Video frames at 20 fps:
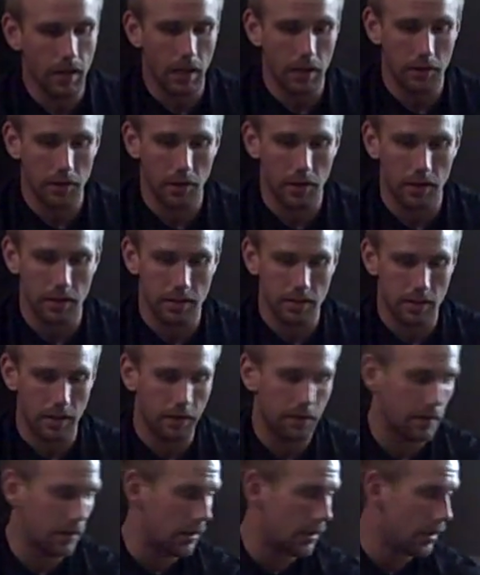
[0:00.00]
and you're going to
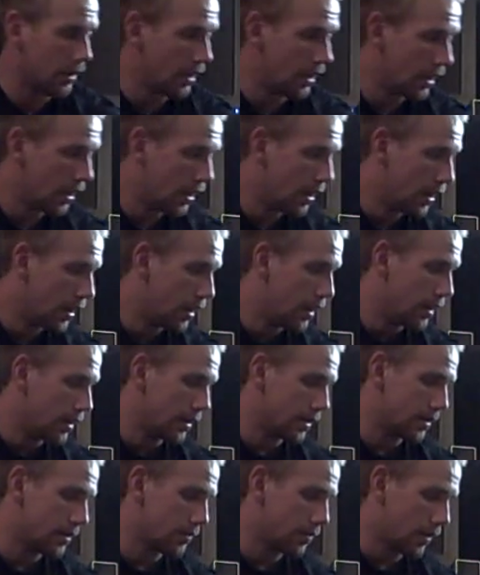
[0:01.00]
stuff it.
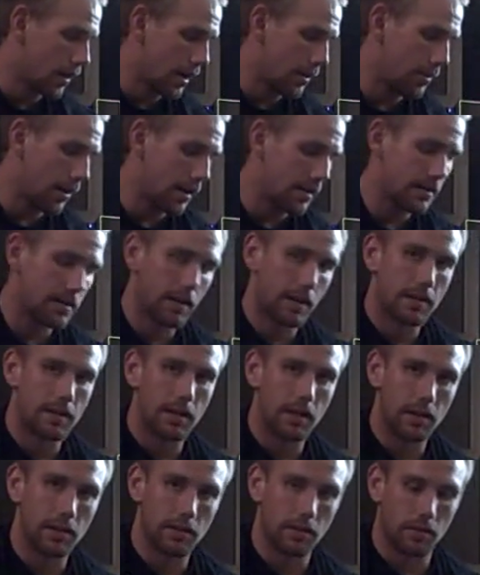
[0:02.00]
This is why I bought 6
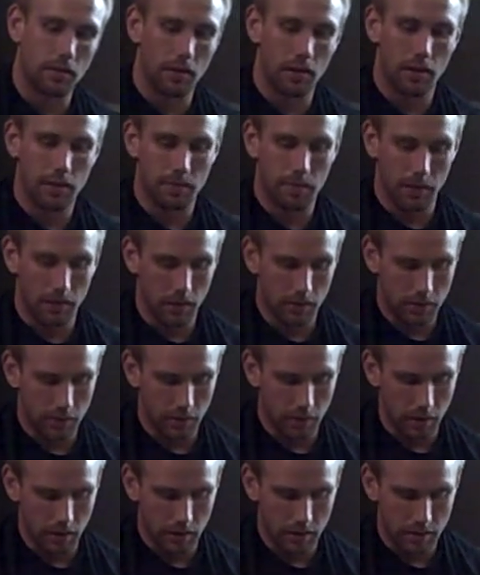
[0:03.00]
of these lacrosse balls.
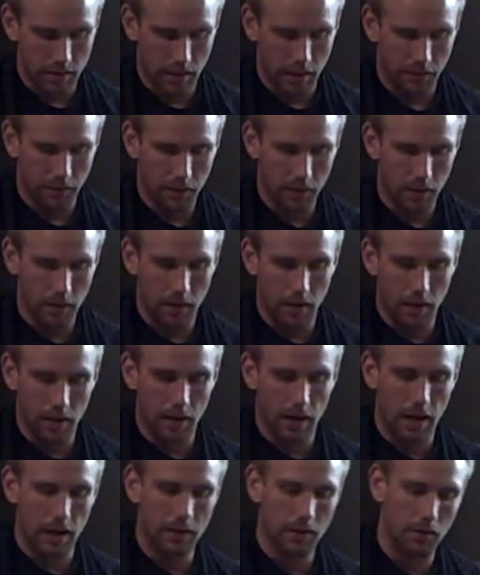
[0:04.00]
You're going to stuff it.
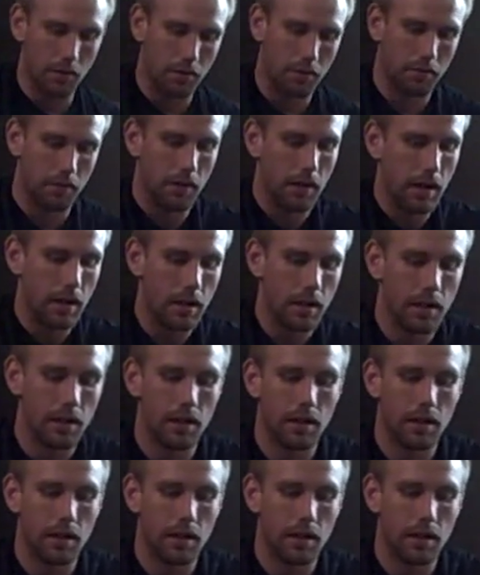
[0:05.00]
I do 3